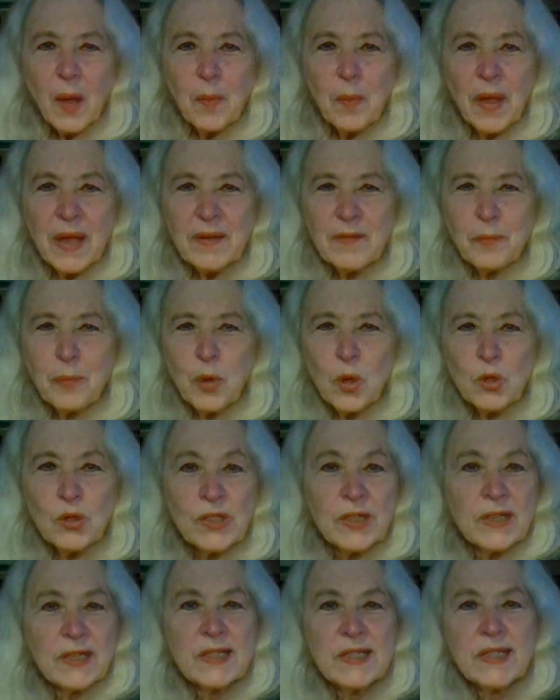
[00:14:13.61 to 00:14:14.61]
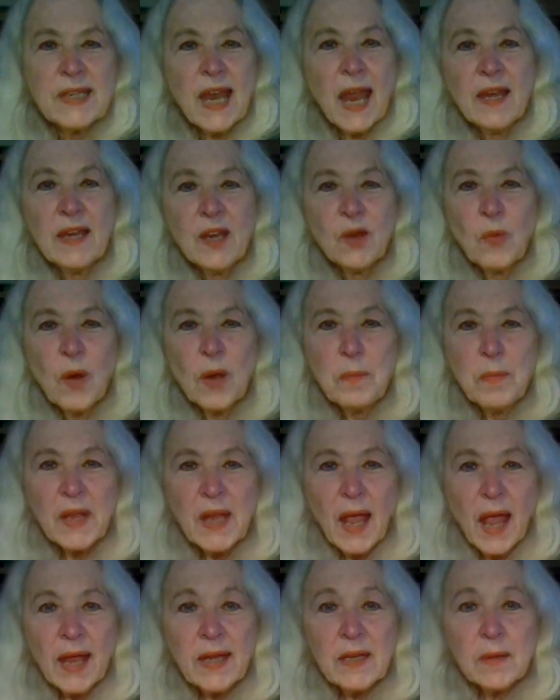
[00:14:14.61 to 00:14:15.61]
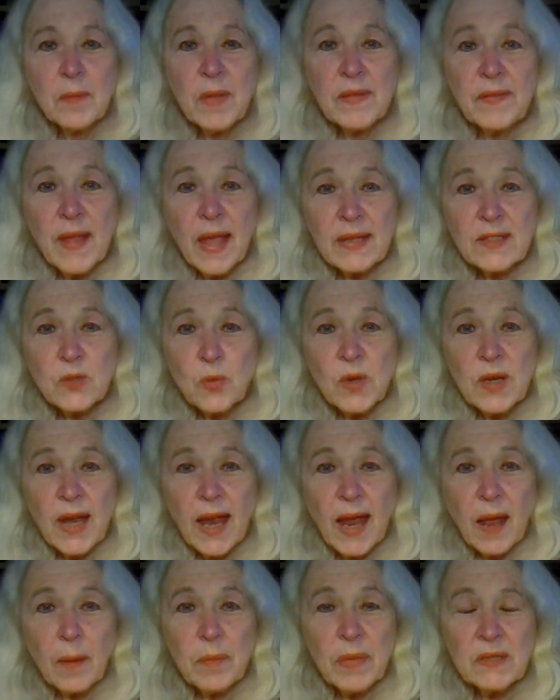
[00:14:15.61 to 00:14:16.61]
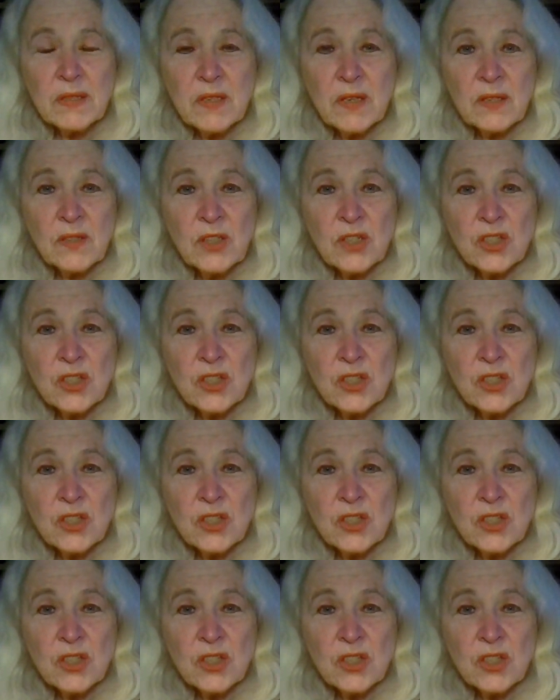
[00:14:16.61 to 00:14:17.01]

but Putin is standing right behind him, and that's what happened to